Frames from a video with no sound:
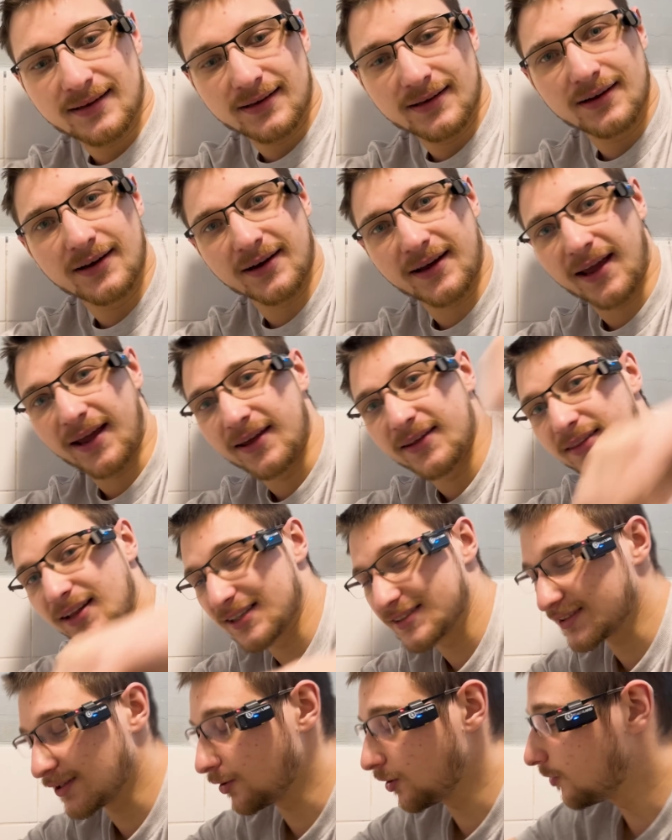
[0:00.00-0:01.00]
Okay, that's
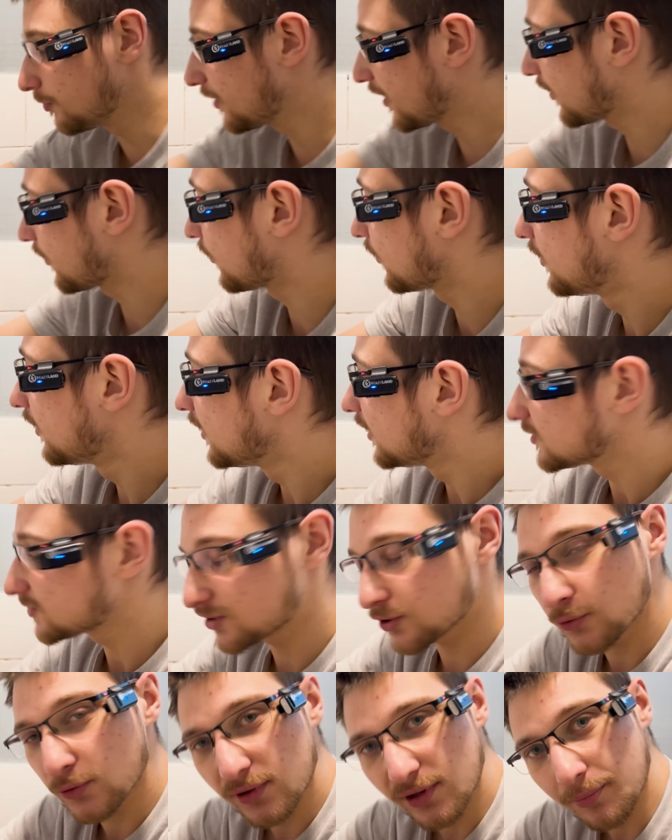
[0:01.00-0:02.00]
a lot better. So
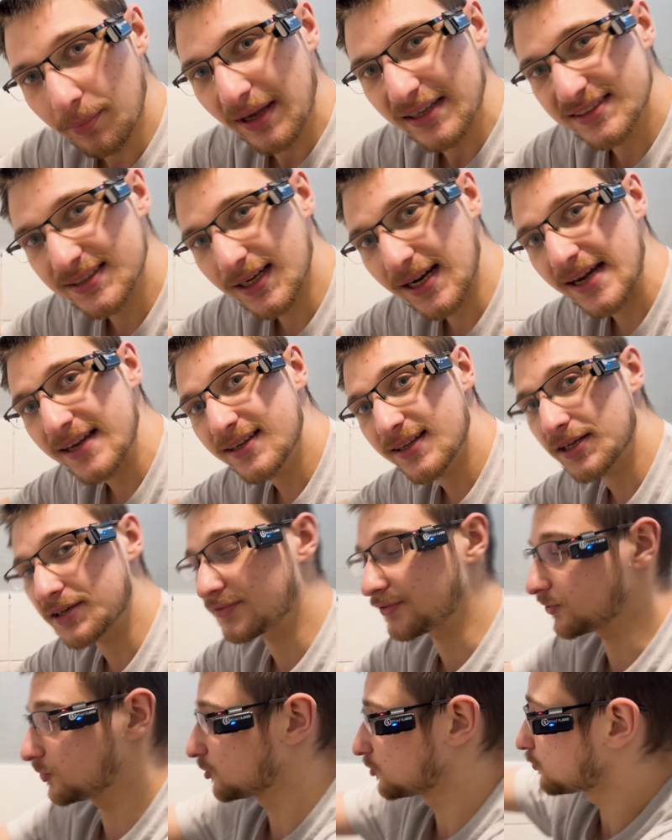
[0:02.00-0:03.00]
the basic idea for
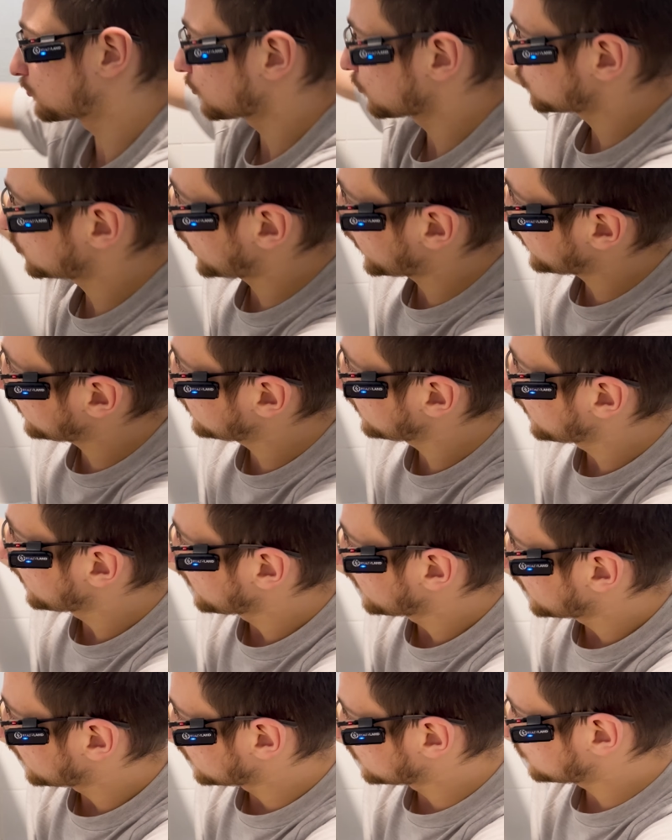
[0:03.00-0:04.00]
this project
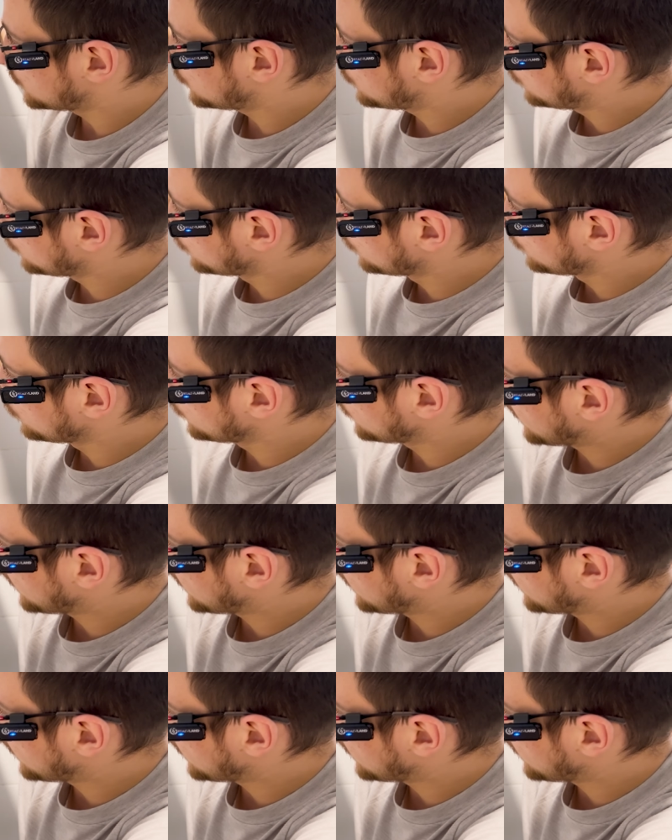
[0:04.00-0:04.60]
is to